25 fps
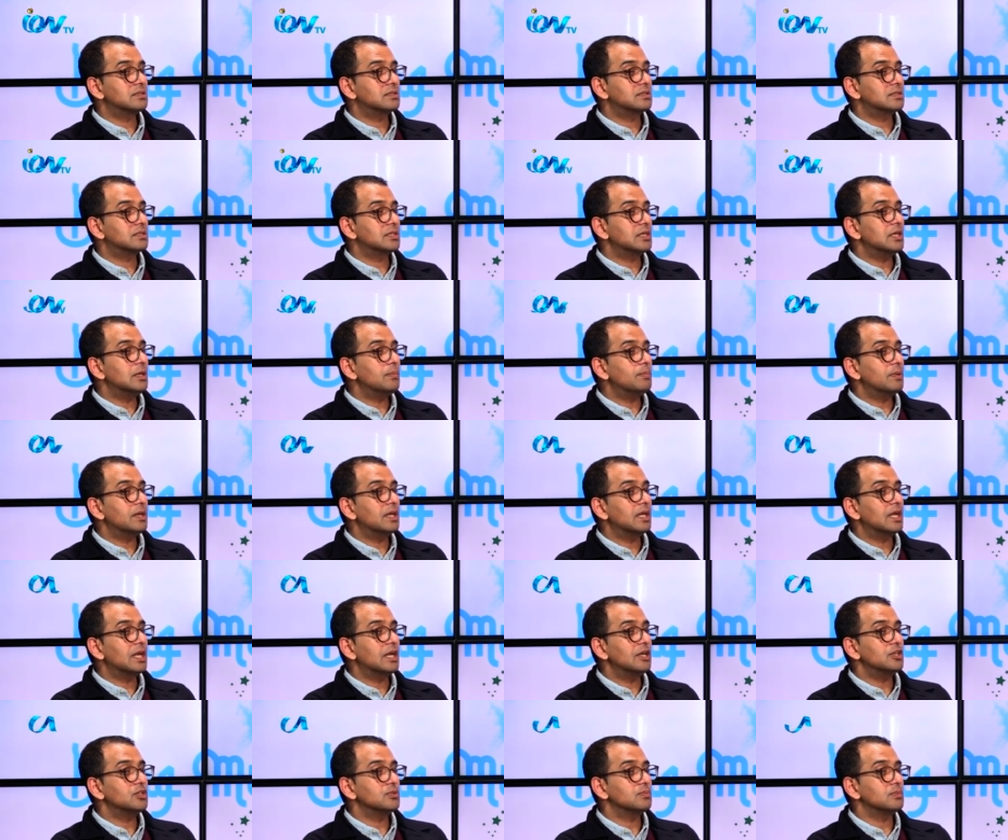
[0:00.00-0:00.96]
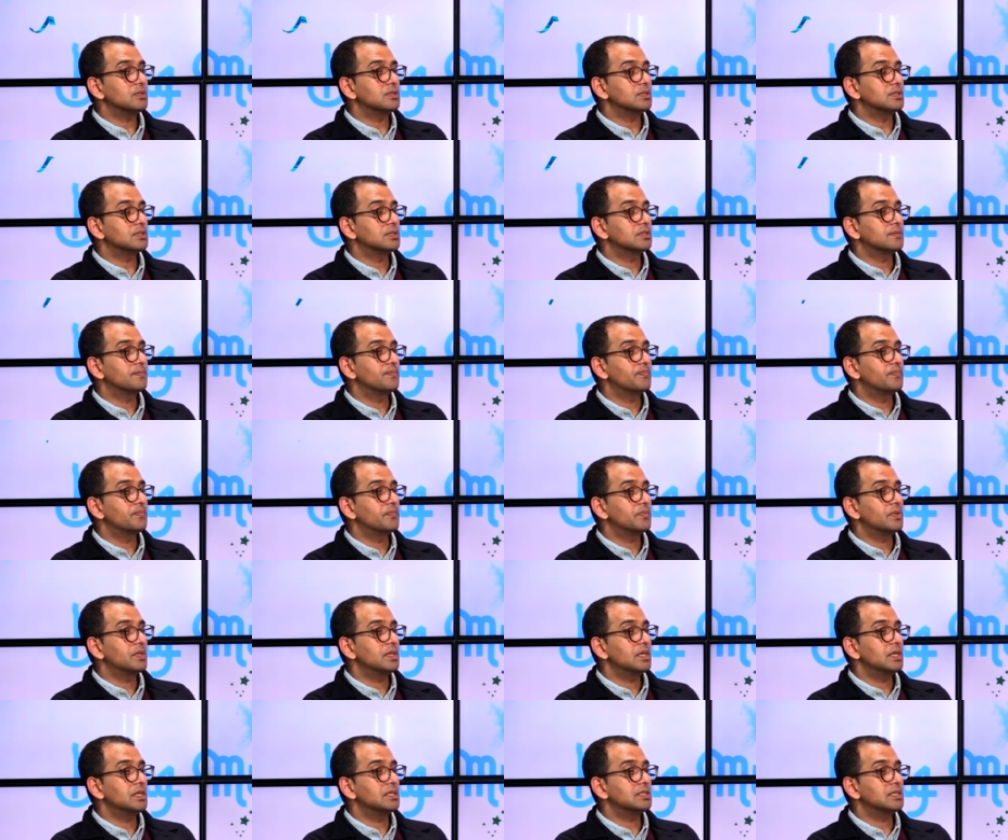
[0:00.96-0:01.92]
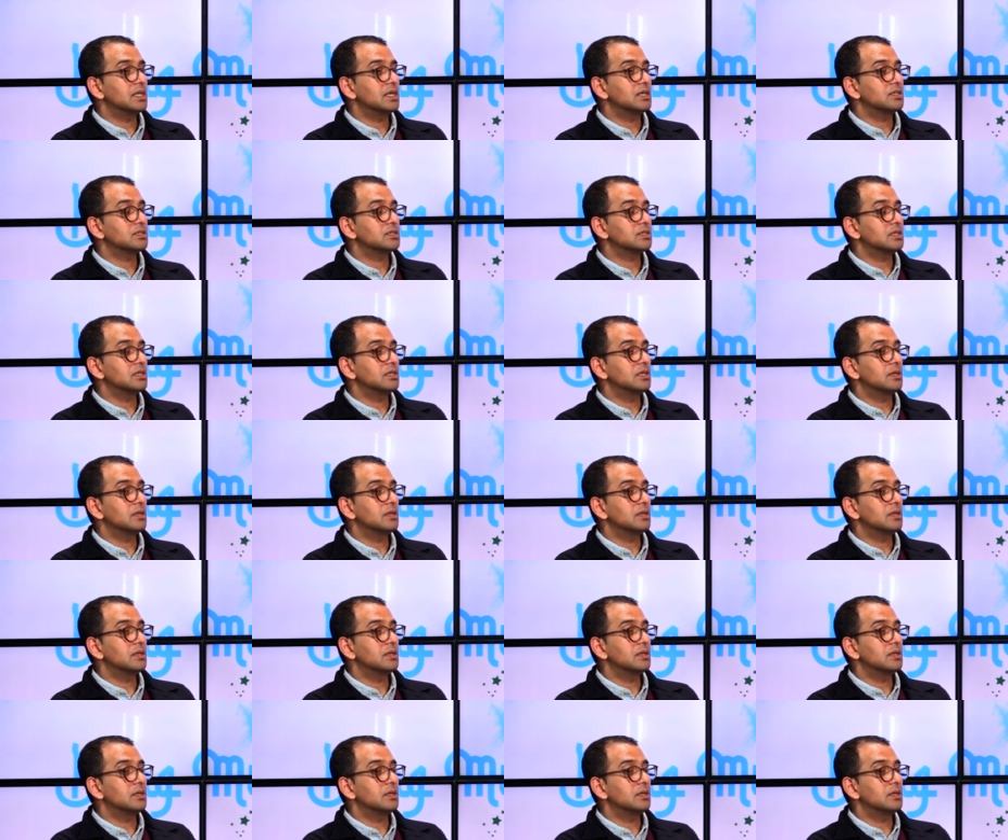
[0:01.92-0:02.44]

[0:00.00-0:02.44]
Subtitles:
deep engagement is actually